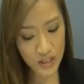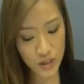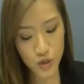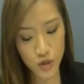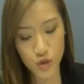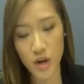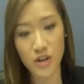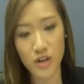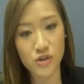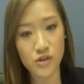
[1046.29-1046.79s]
is
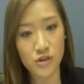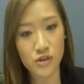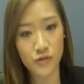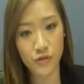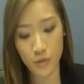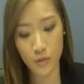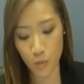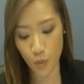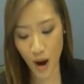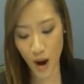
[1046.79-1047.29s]
structured
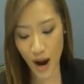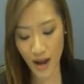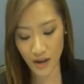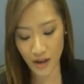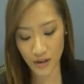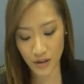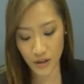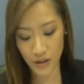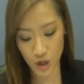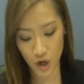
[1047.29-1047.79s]
from wide
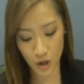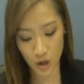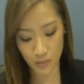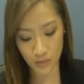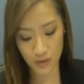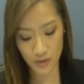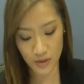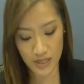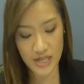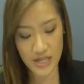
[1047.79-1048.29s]
at the
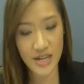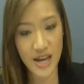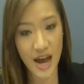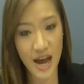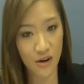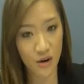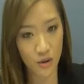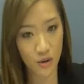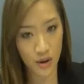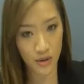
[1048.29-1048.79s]
top to
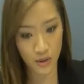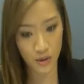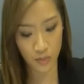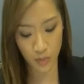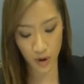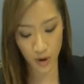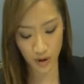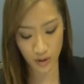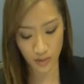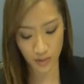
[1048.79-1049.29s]
narrow at the
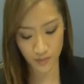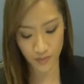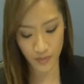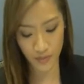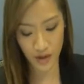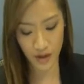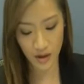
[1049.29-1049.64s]
bottom.